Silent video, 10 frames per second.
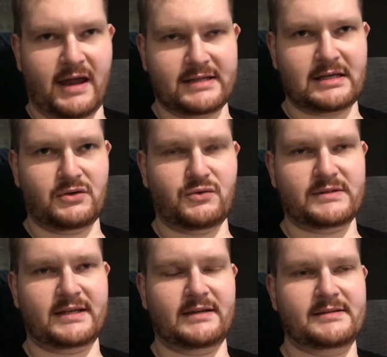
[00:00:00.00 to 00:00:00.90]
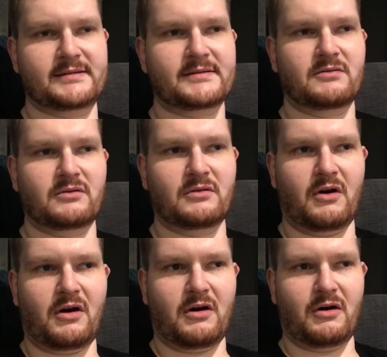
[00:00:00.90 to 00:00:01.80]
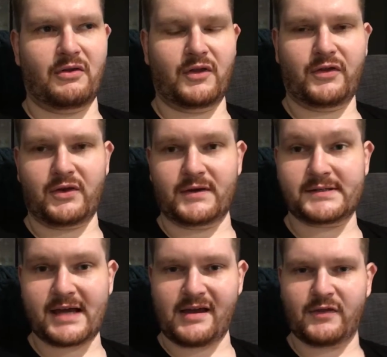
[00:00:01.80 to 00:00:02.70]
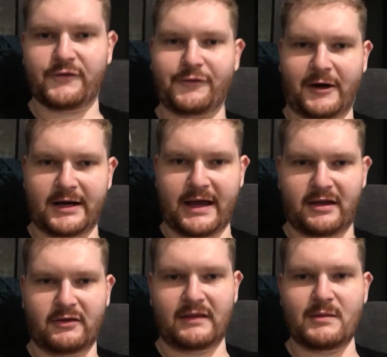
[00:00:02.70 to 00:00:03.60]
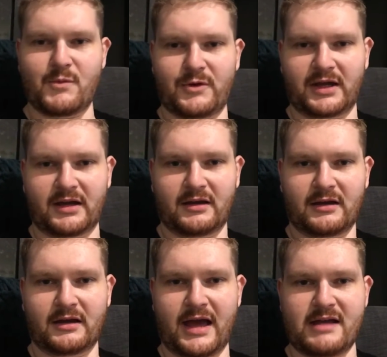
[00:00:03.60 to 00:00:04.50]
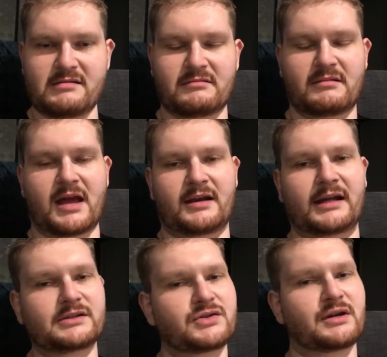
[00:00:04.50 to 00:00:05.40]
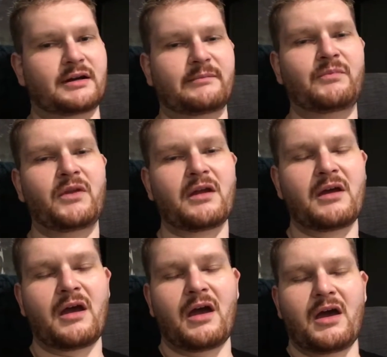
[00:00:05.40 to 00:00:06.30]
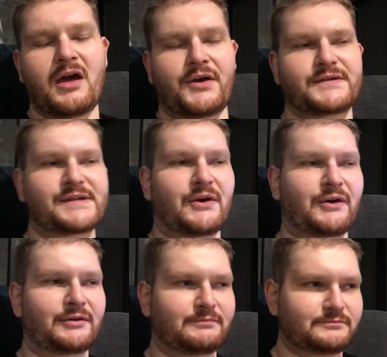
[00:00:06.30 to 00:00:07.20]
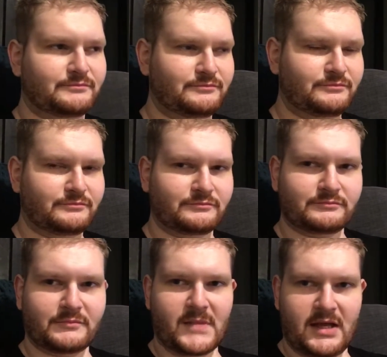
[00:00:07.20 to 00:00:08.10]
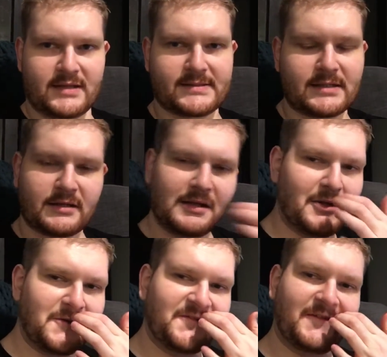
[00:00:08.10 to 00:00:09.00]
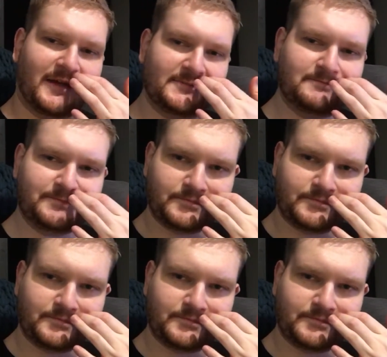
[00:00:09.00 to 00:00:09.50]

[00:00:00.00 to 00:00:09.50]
anti-nauseas on the Thursday and the Friday in the morning and at lunchtime. So it's a lot of fun,